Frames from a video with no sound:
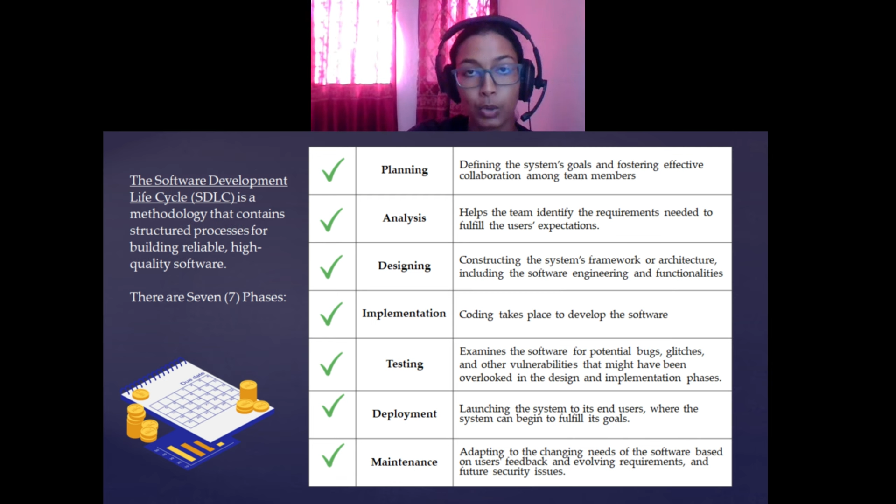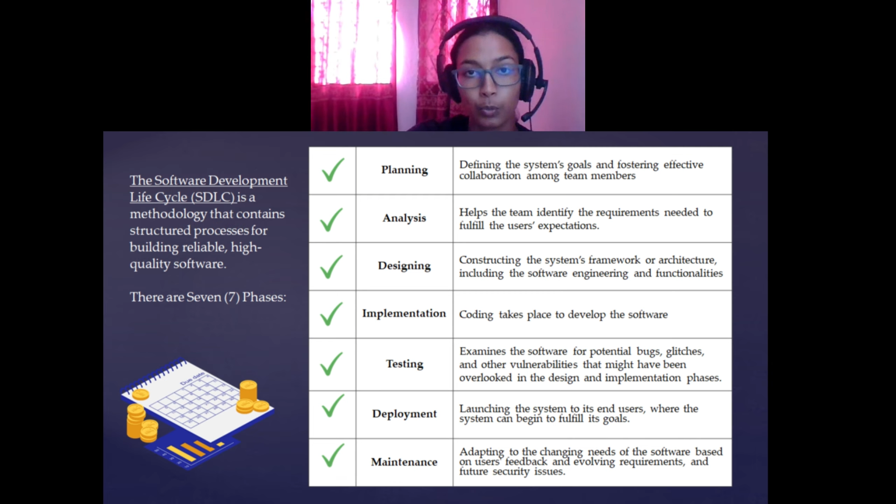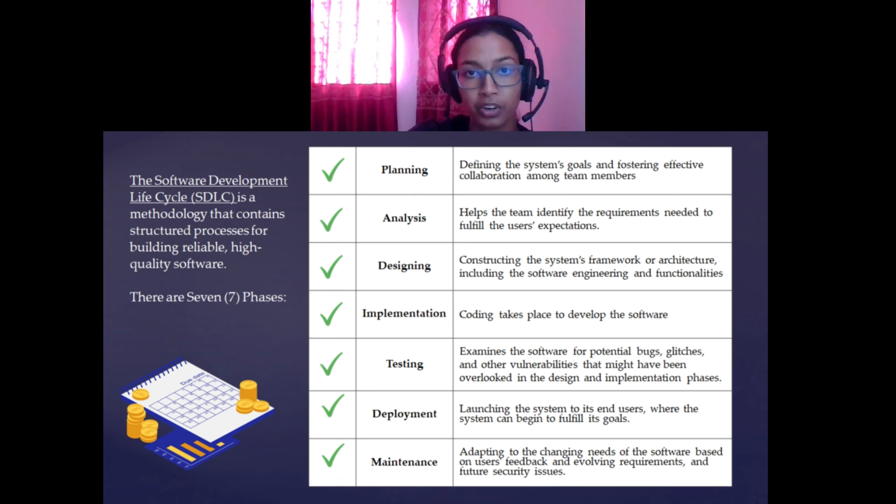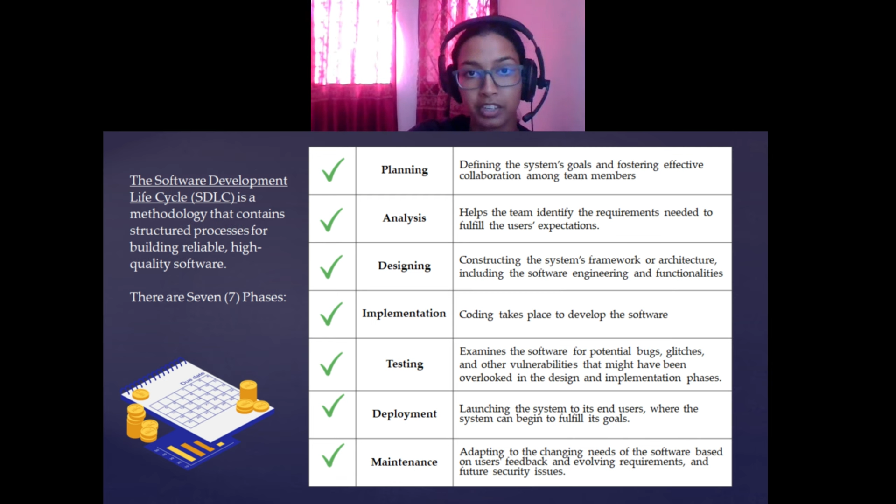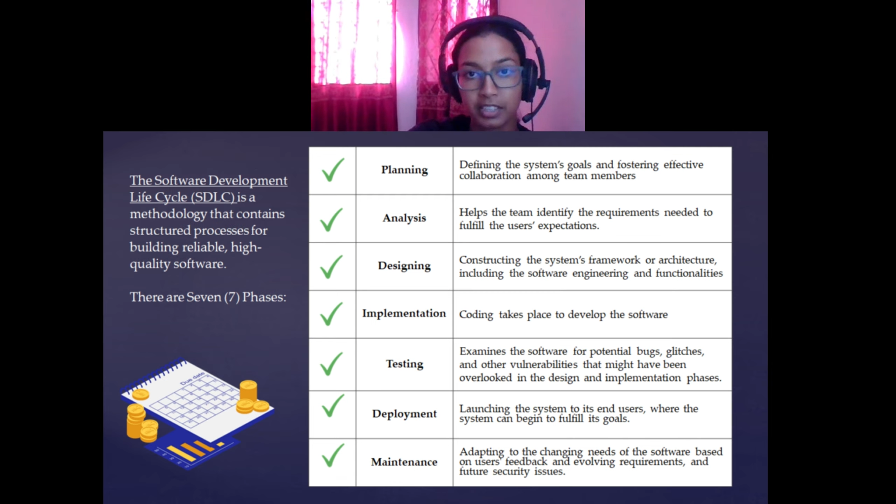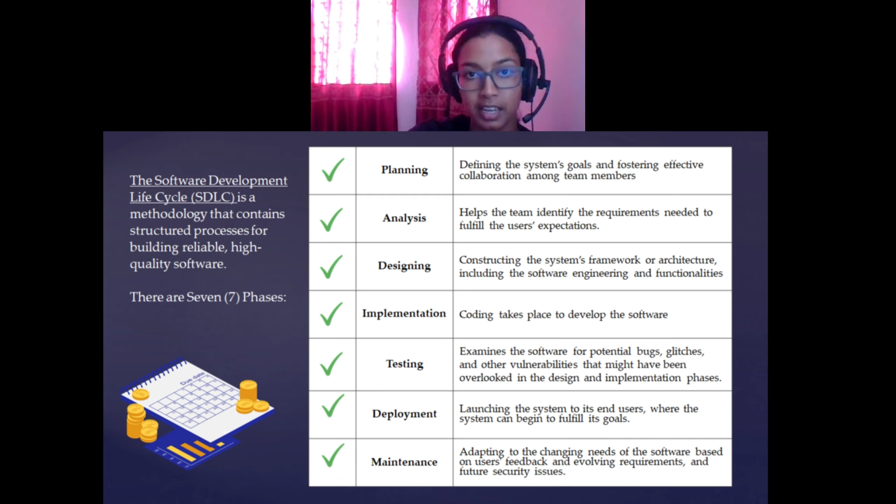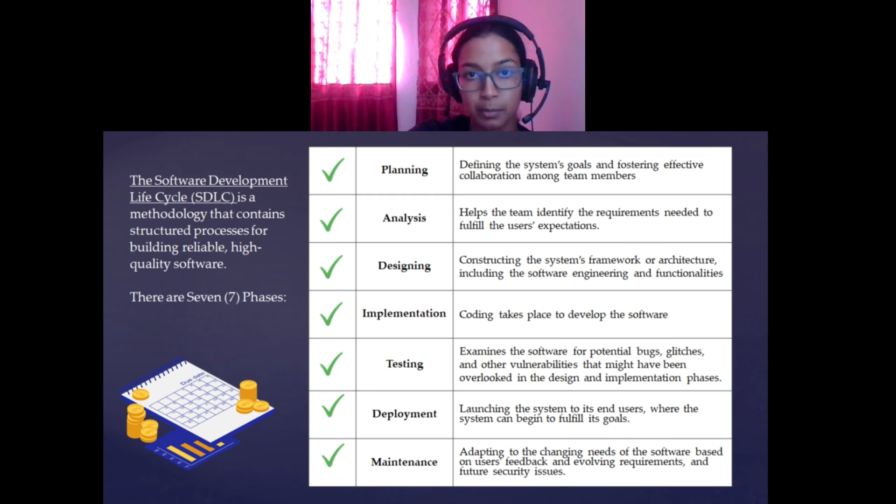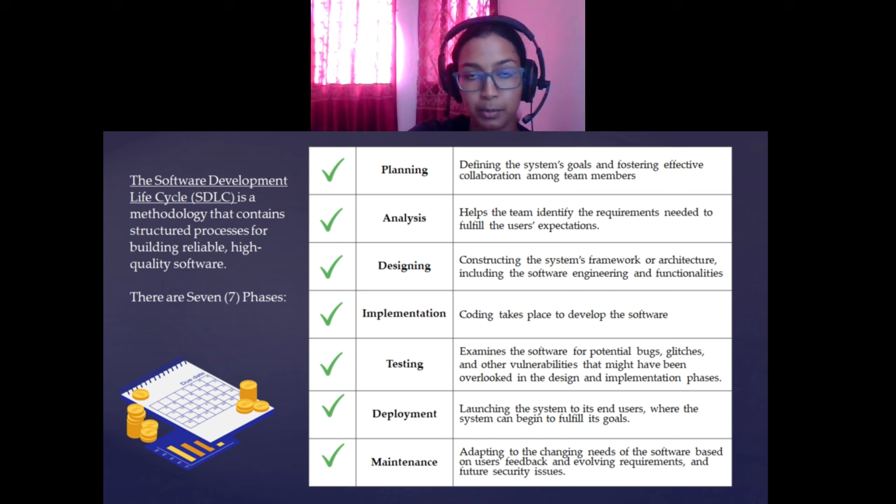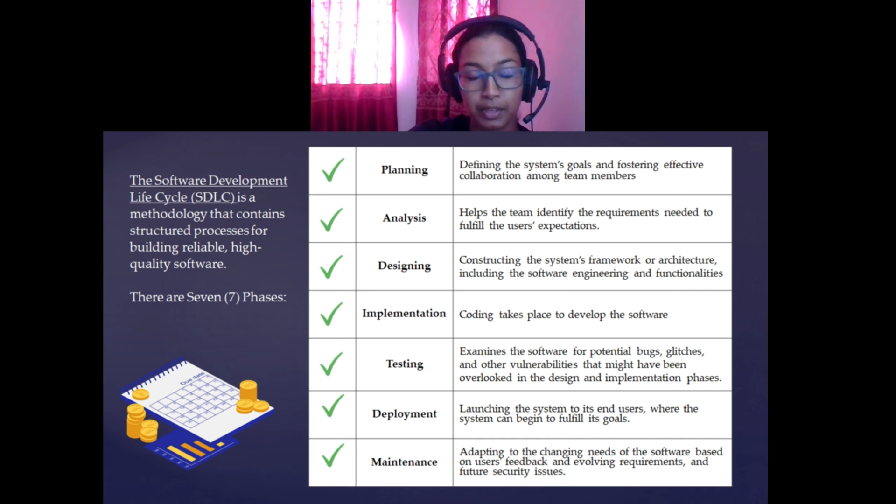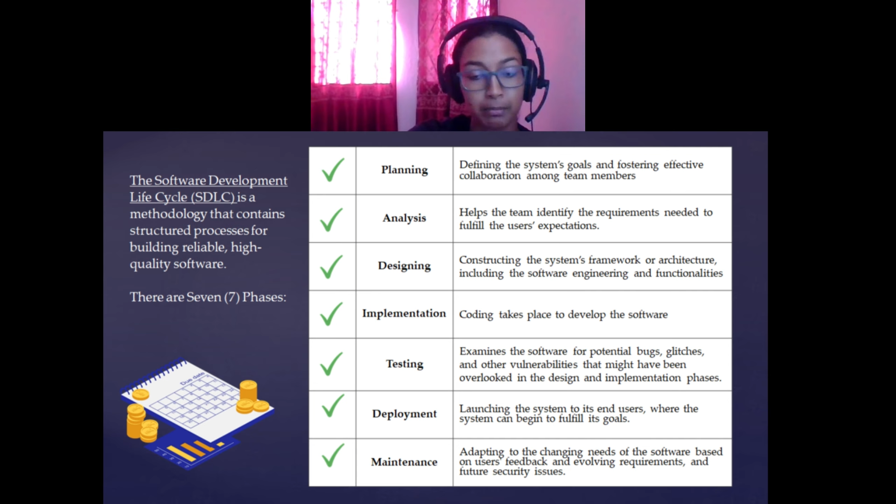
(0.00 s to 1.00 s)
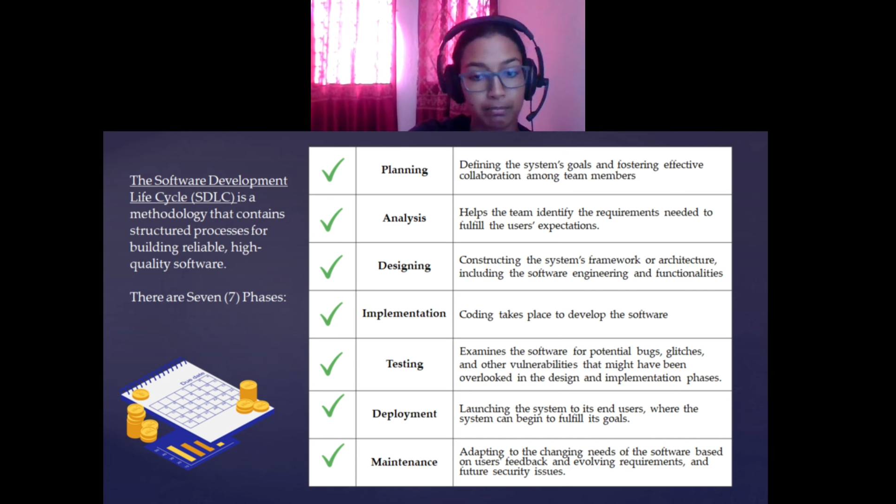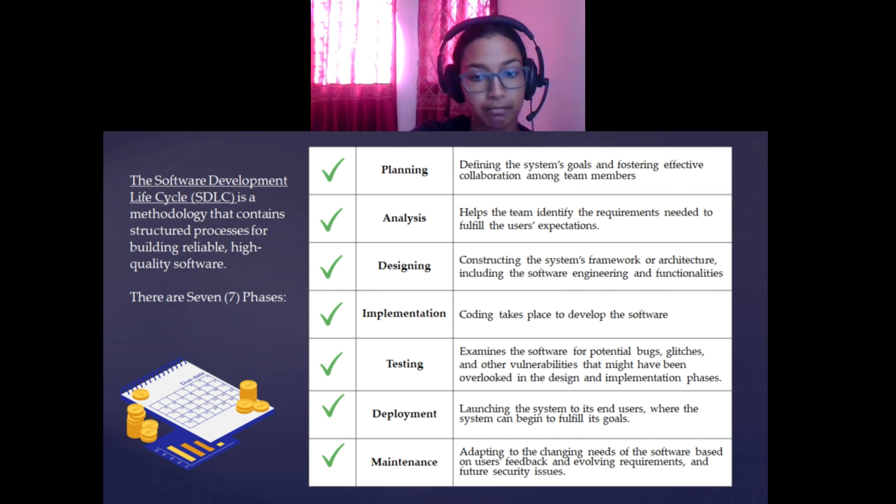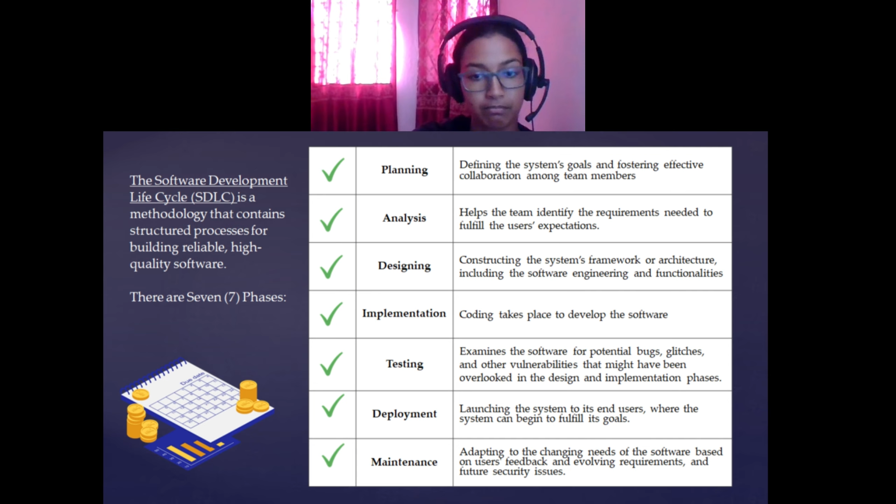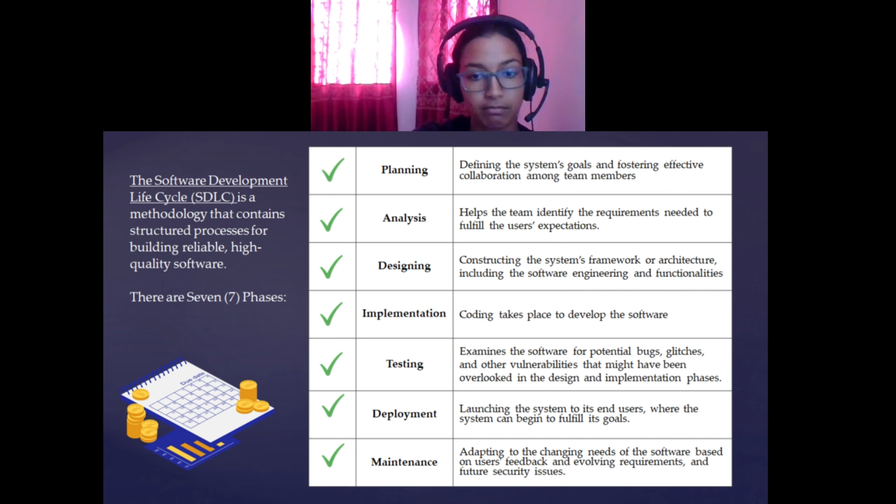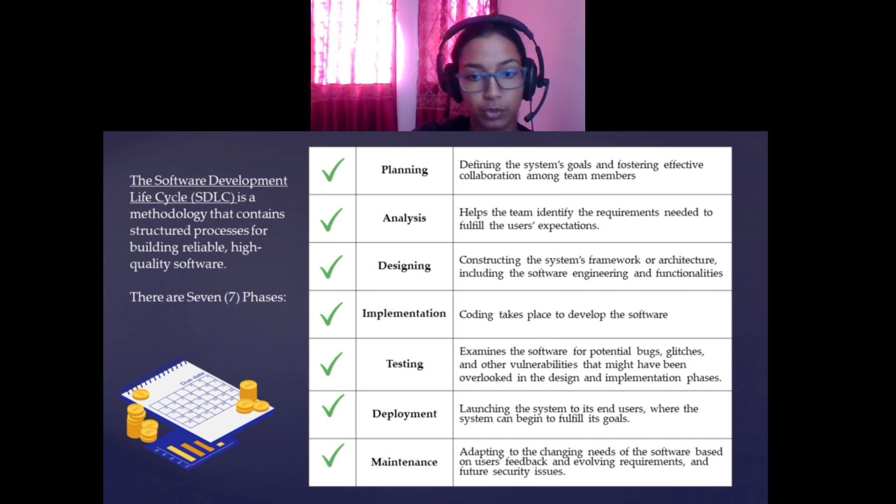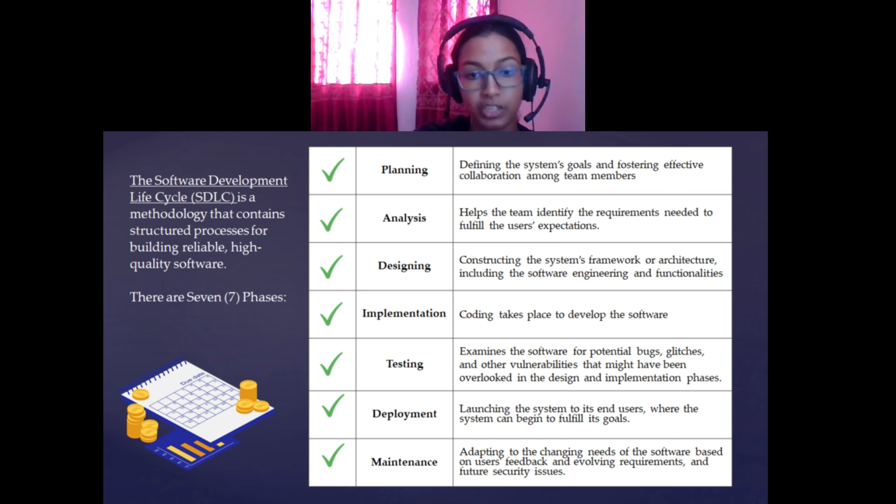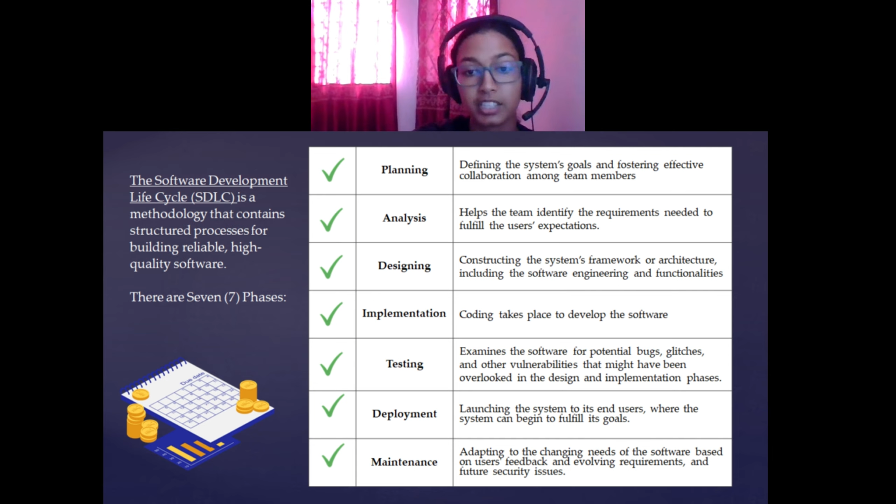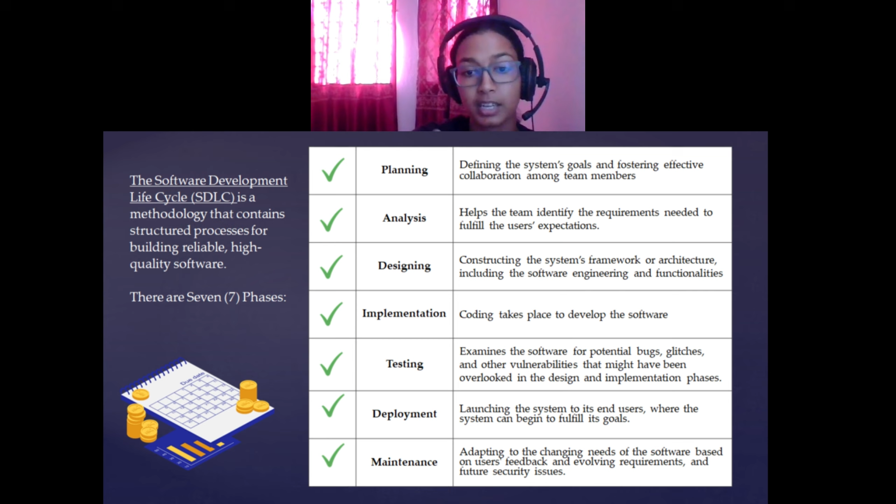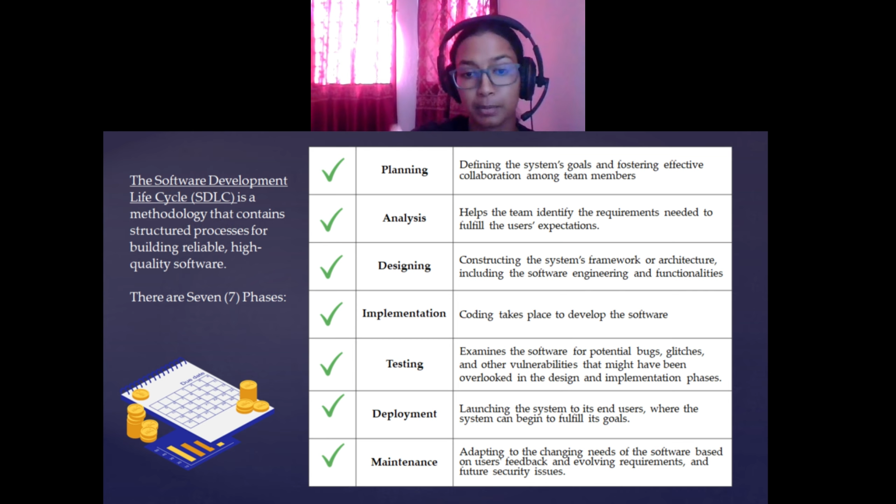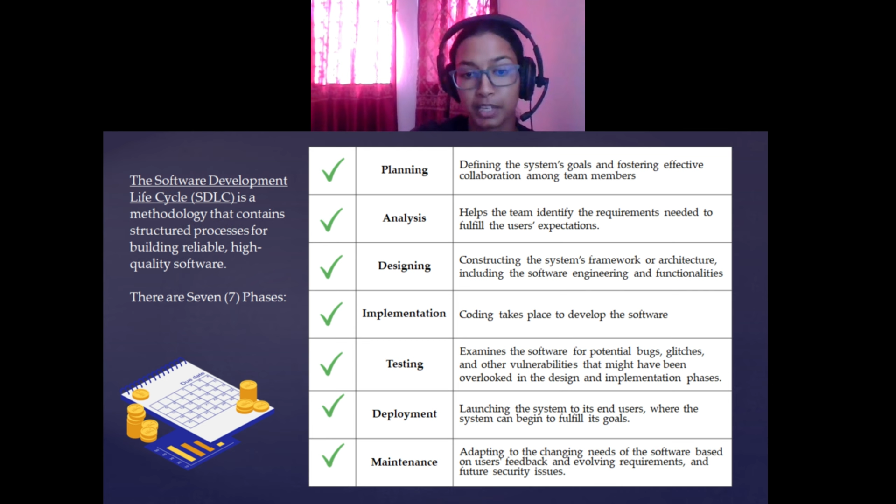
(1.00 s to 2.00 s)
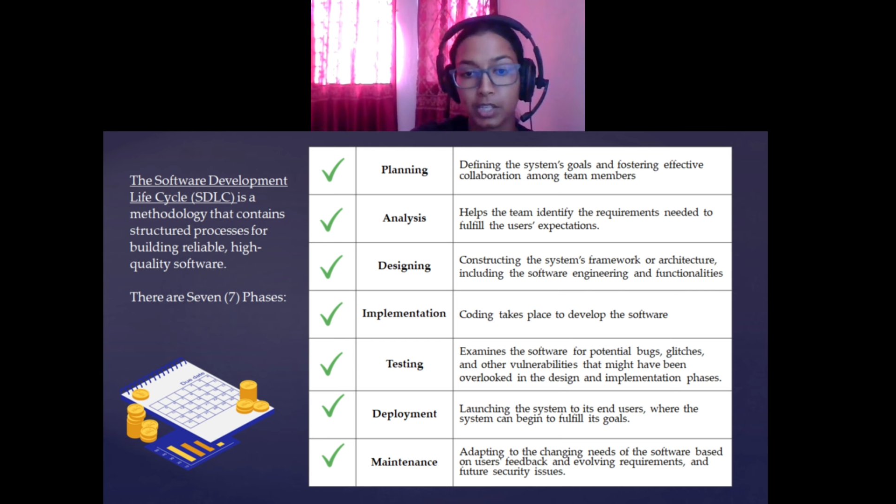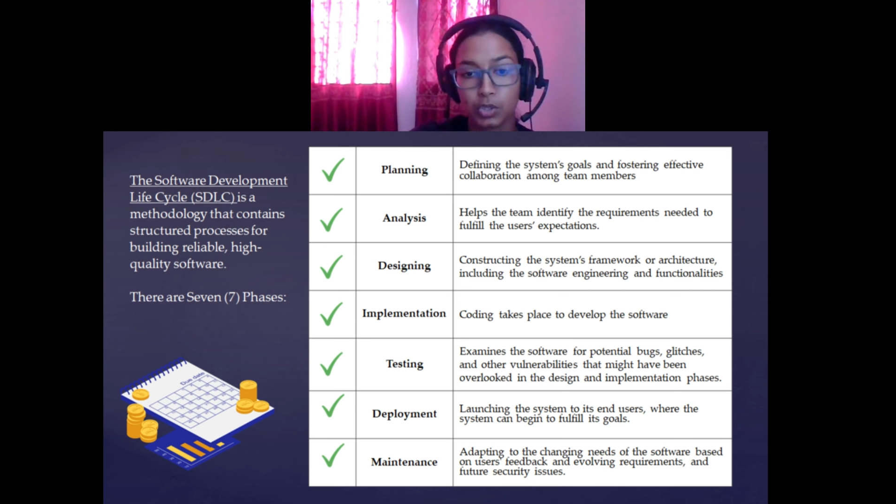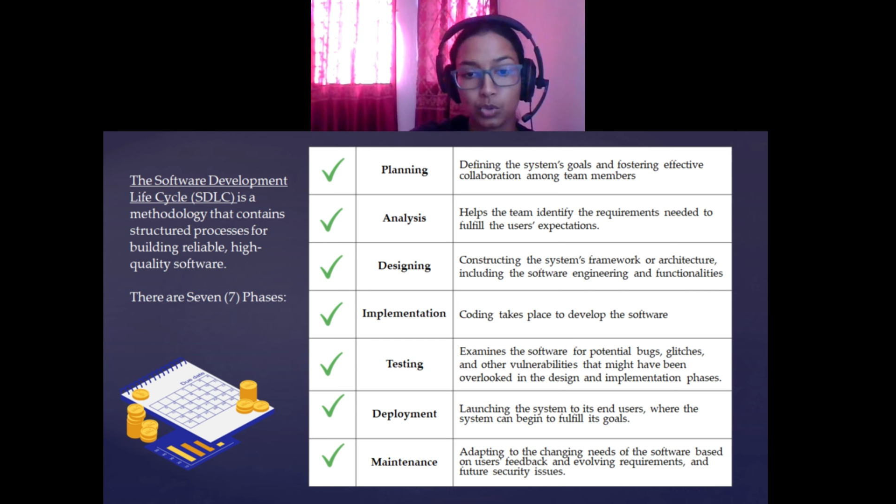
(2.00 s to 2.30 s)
where it can begin